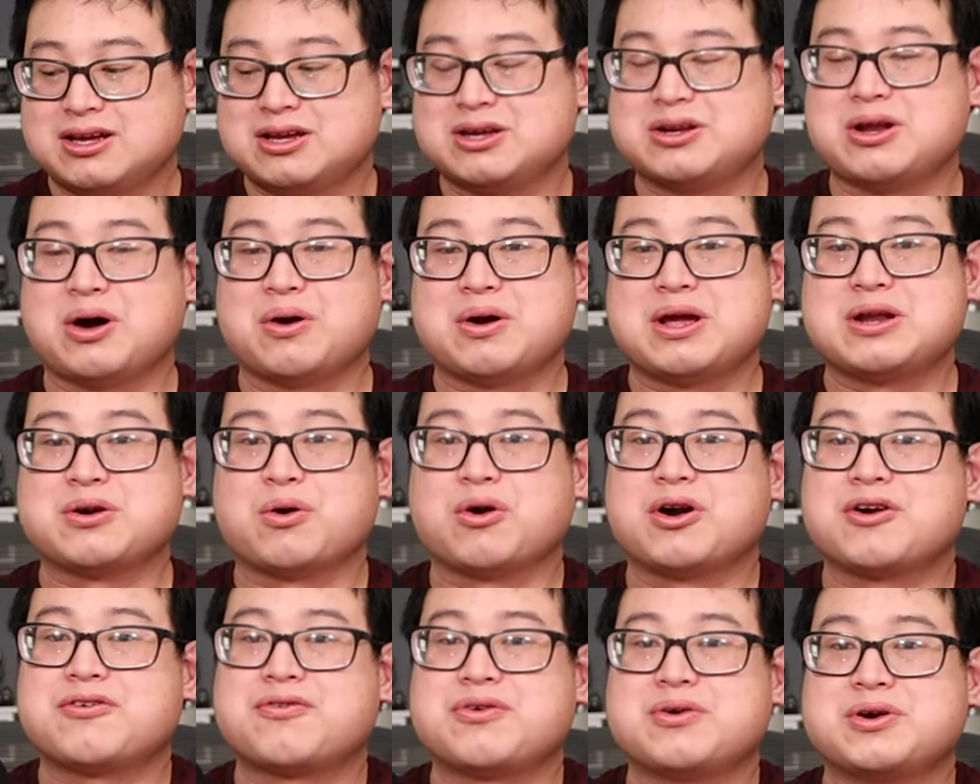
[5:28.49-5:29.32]
you know, in
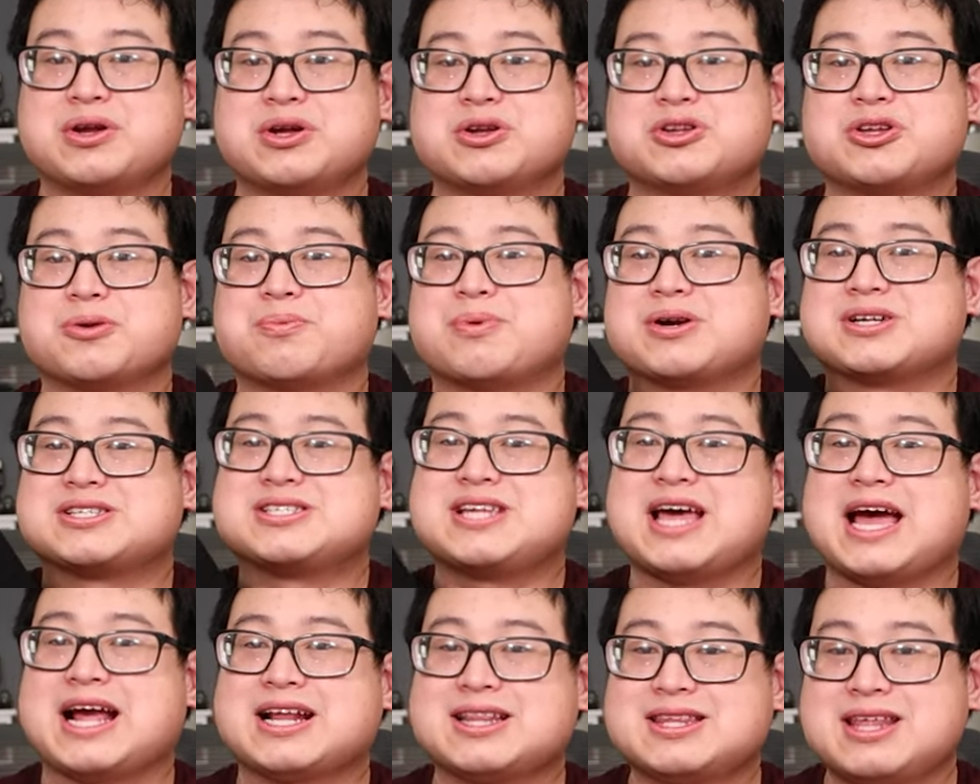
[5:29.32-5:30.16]
order for you to
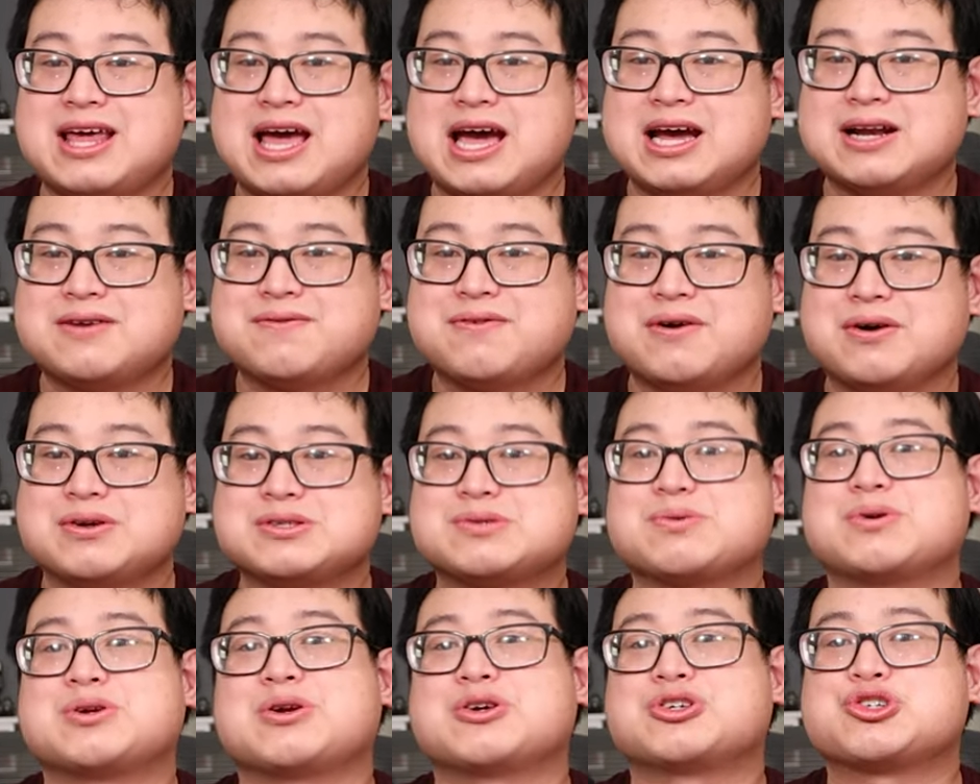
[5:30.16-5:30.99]
protect the
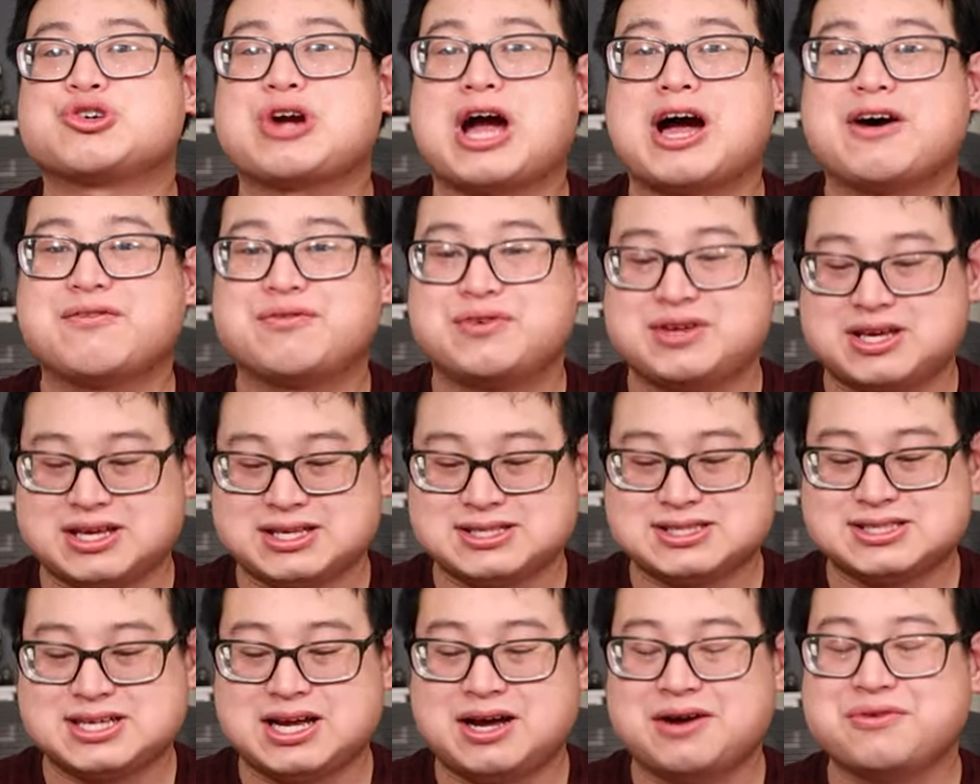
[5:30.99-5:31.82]
headphones when you're traveling
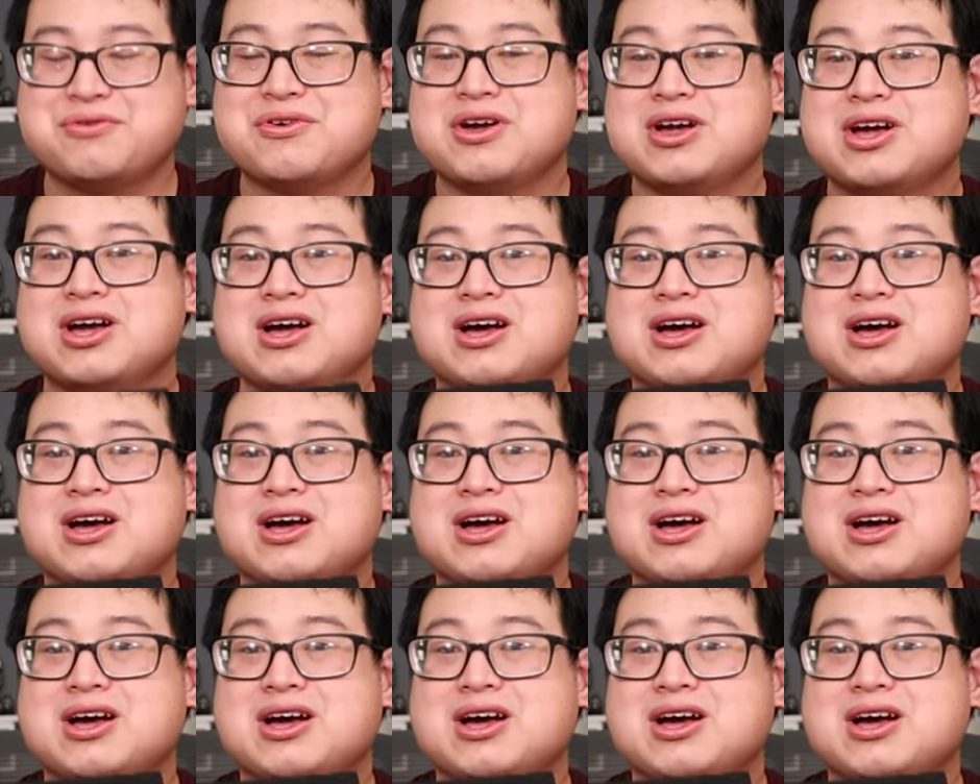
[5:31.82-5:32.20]
and stuff,